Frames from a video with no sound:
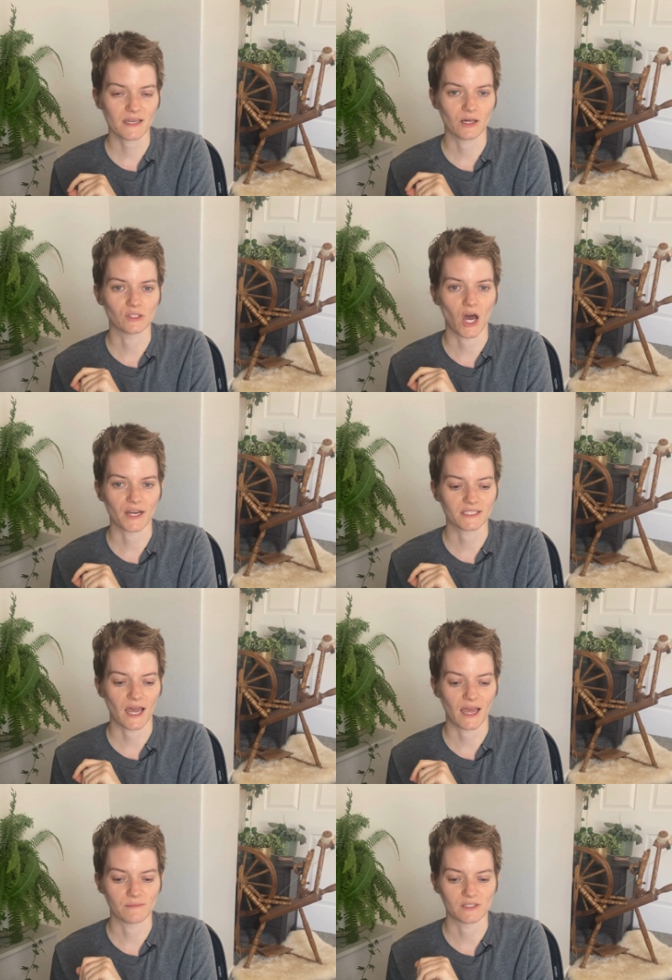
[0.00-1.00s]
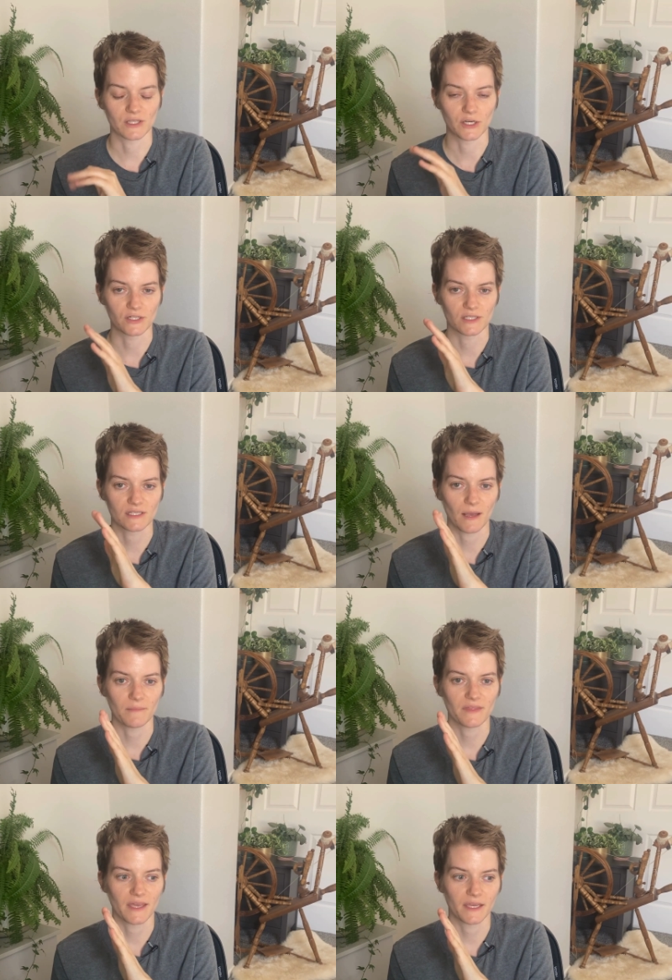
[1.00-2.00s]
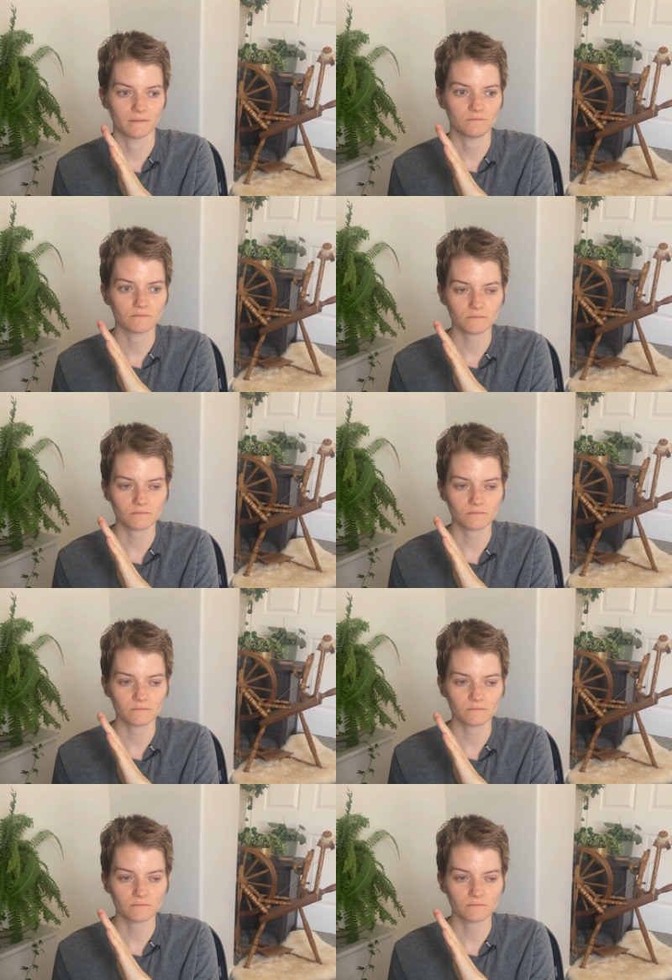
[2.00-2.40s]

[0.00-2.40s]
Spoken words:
a lot of times there's something